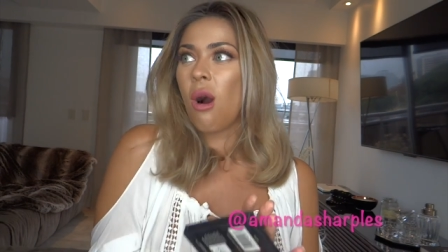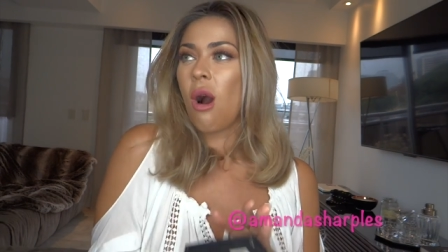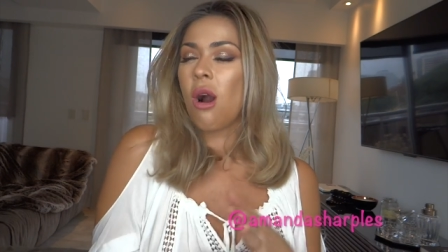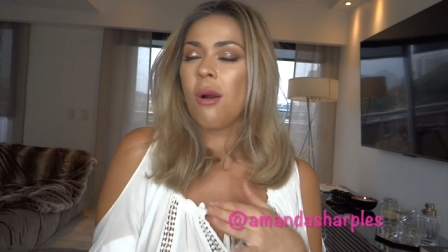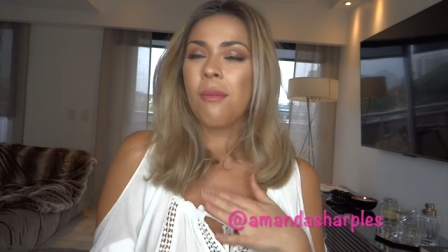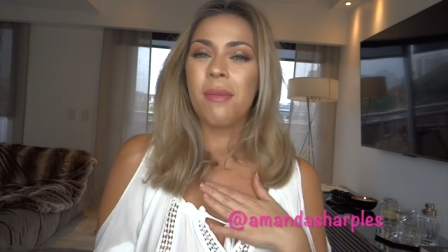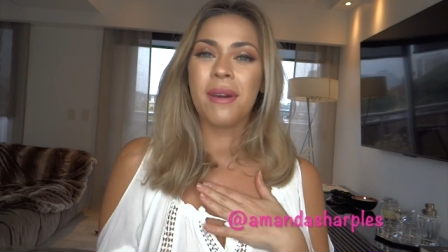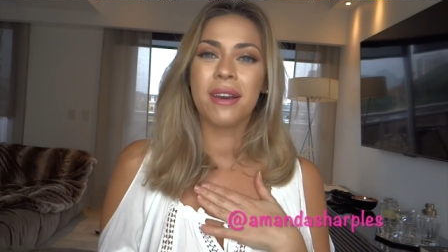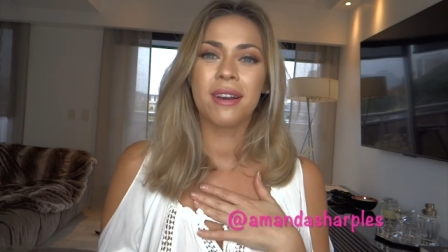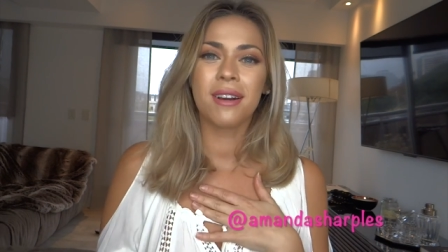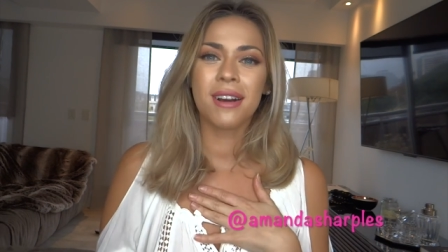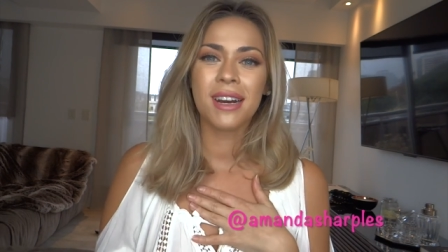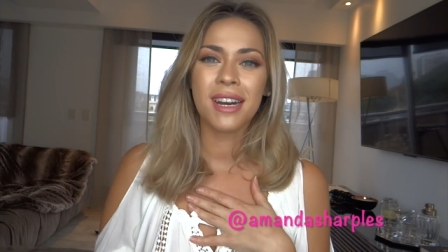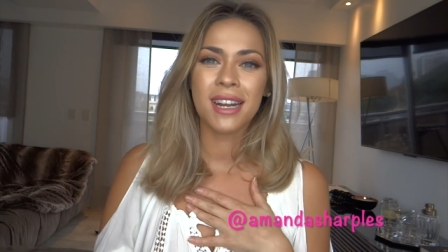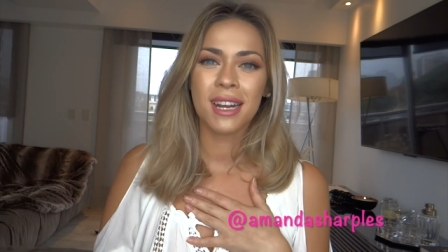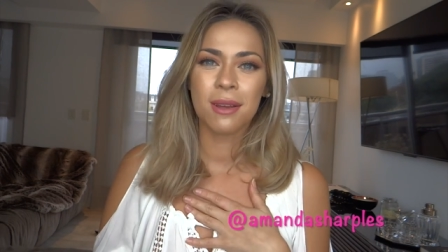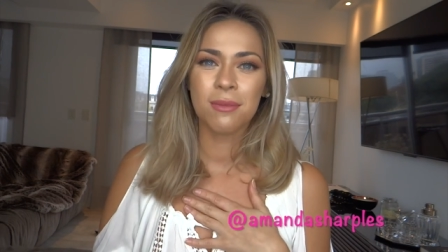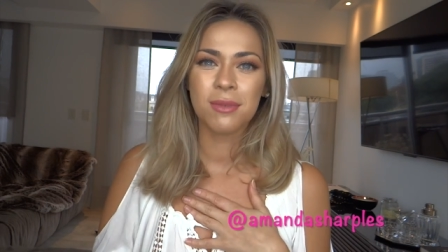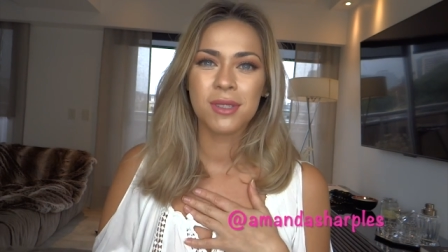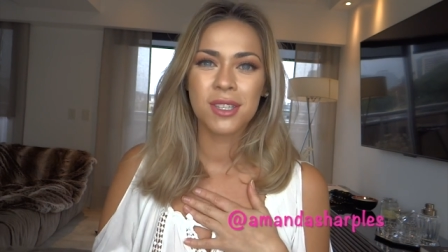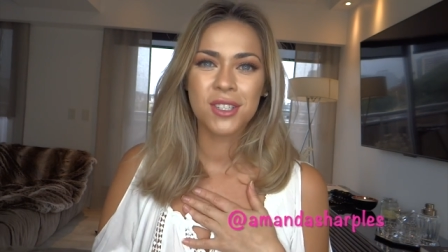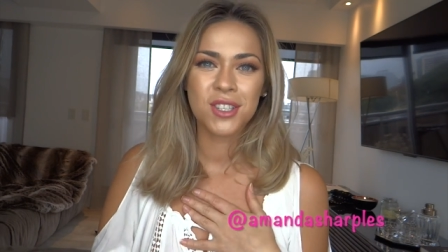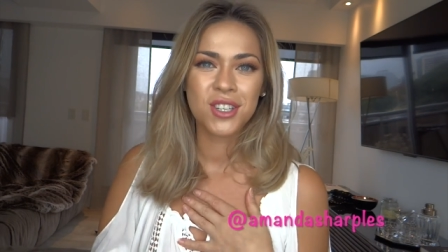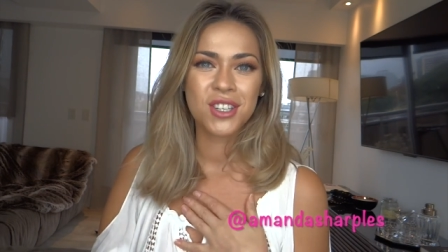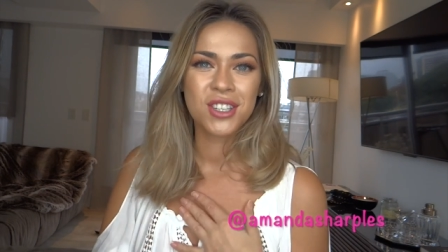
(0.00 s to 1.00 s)
Oh my god, I'm
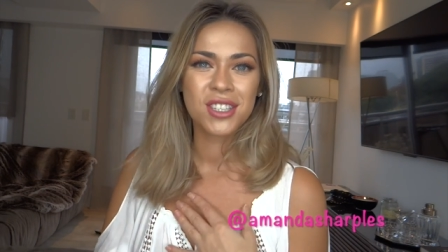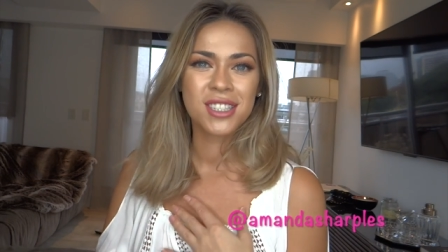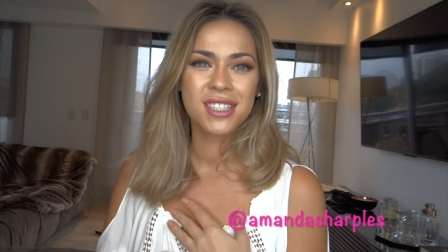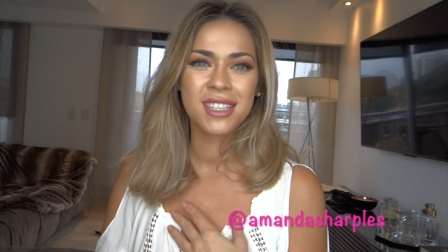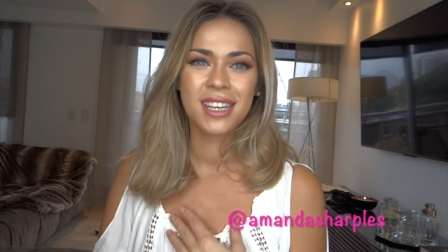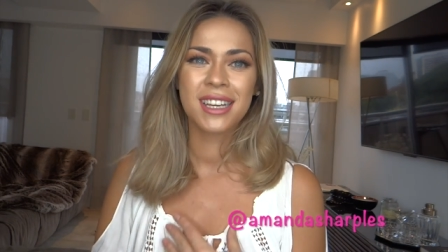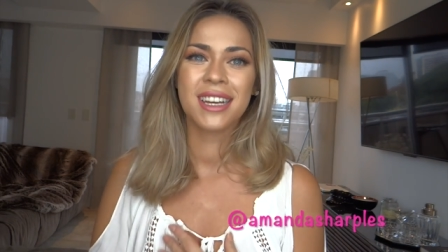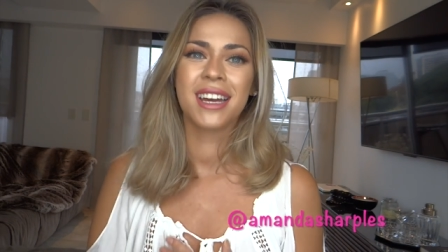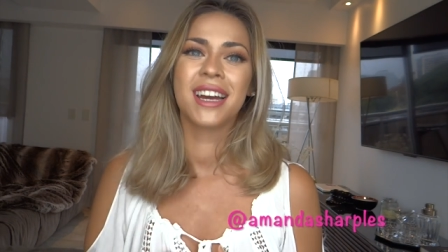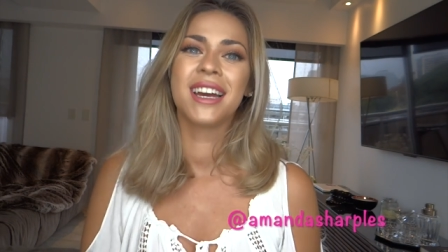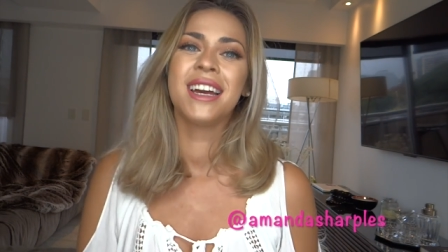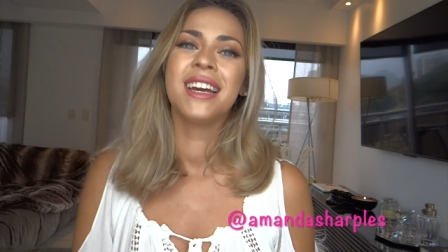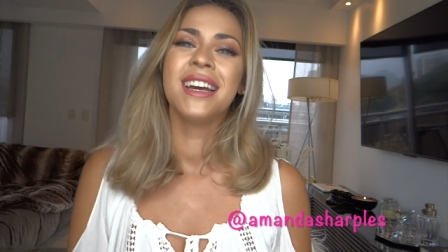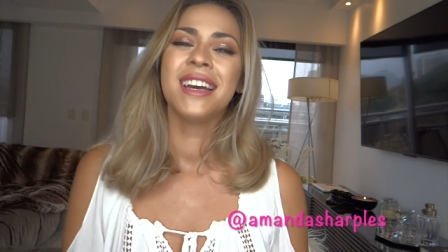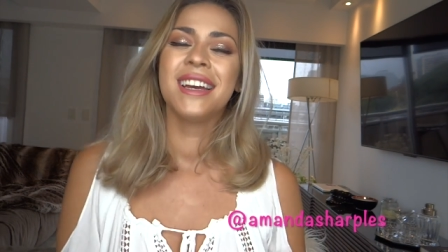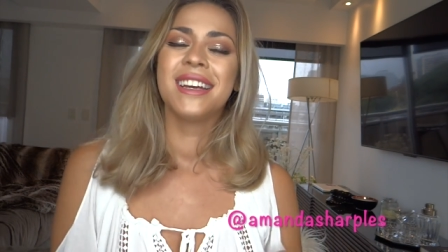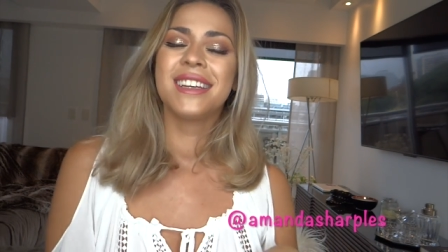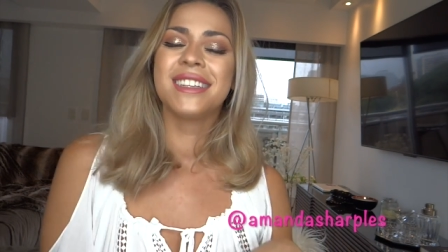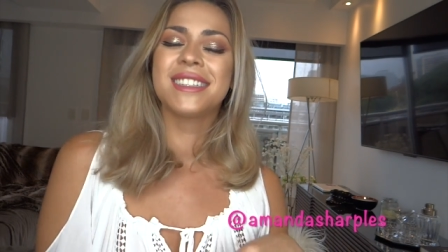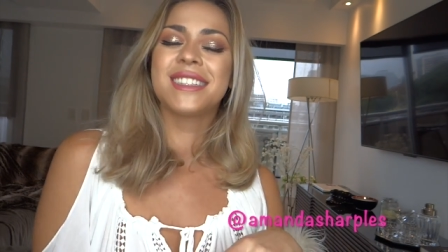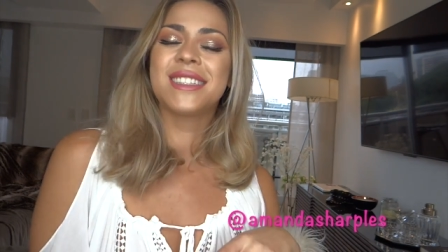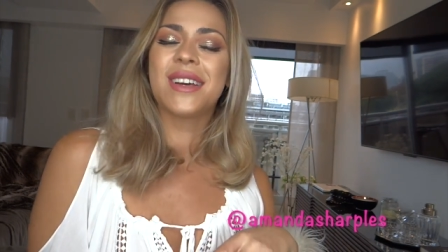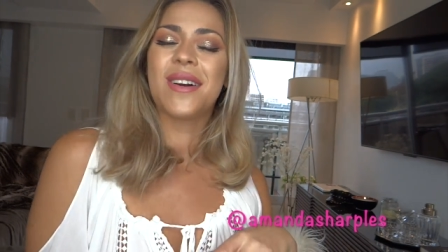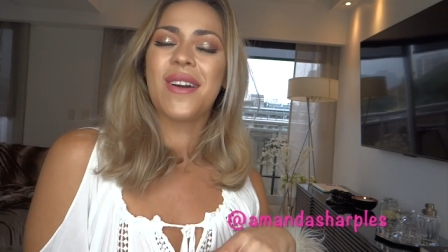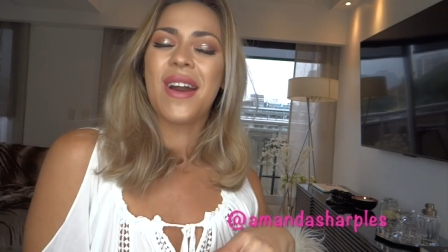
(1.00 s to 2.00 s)
such a good singer.
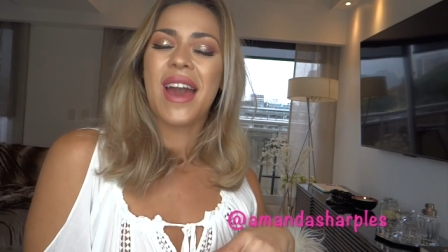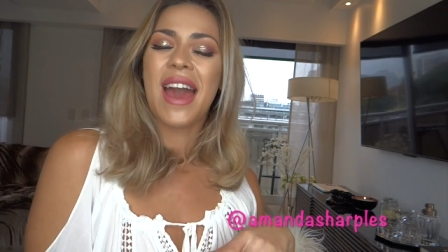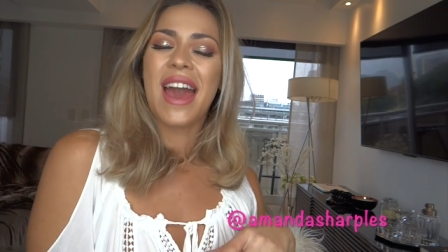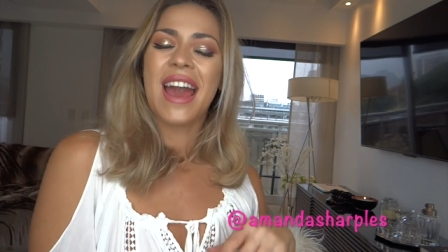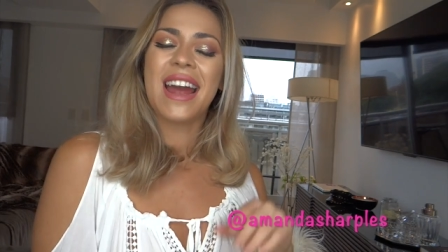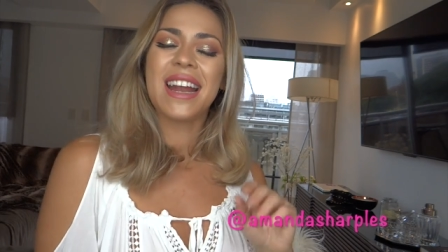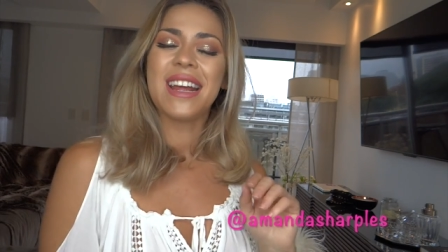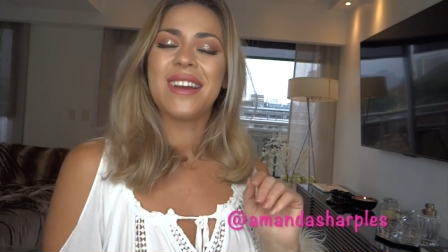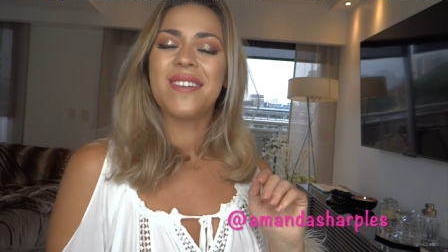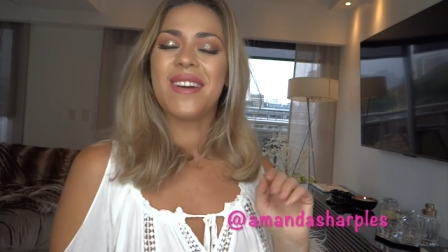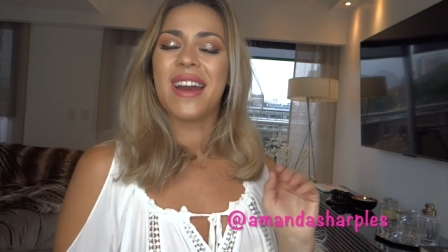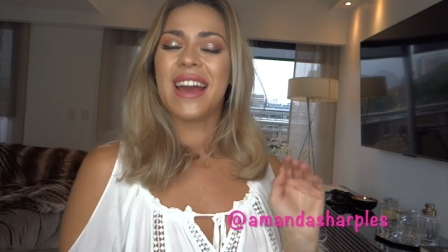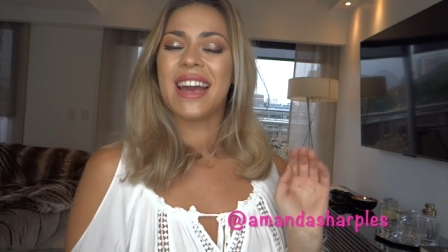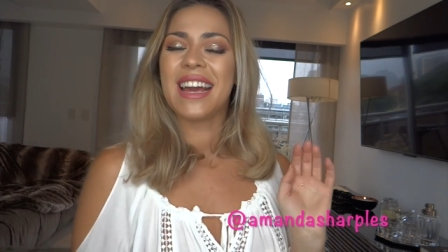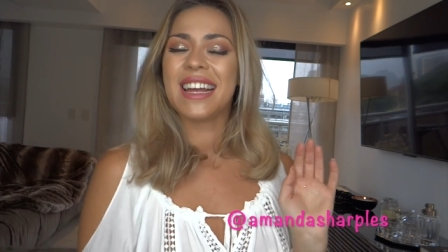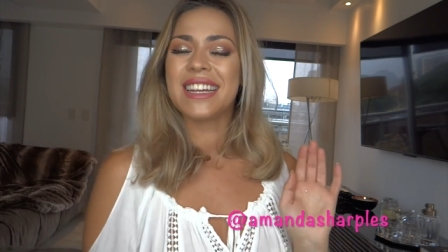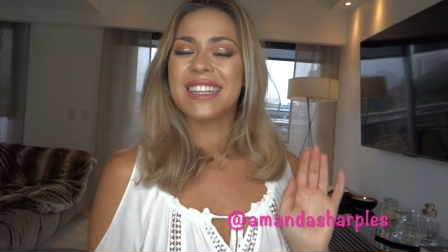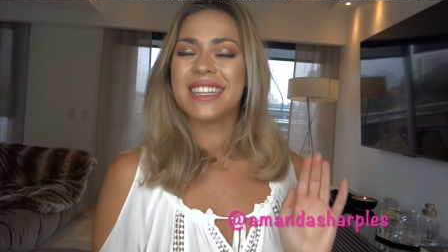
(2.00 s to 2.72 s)
So anyway,